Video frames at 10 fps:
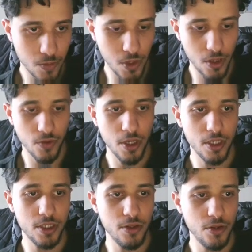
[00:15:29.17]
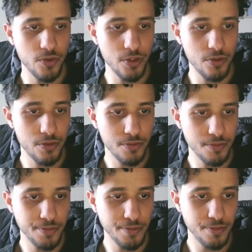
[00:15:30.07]
And you're gonna see the user
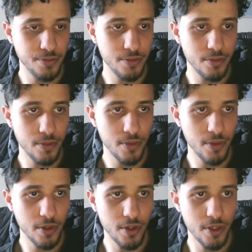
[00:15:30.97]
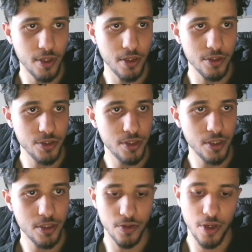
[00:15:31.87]
that he launched this.
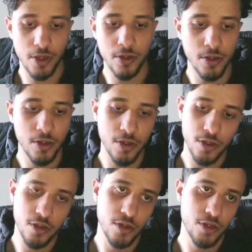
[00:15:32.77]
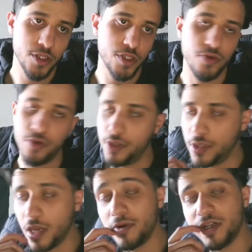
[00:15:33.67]
Okay, so the
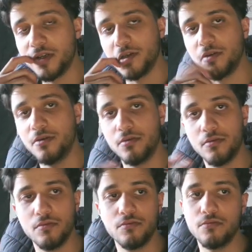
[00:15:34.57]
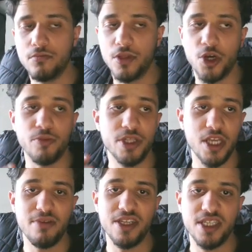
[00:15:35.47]
table, the command
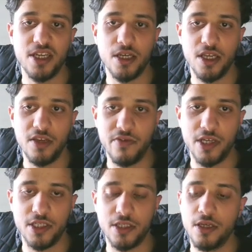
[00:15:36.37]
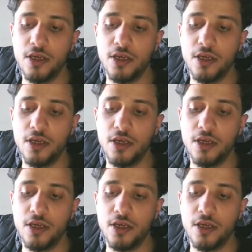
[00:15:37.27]
table is gonna give us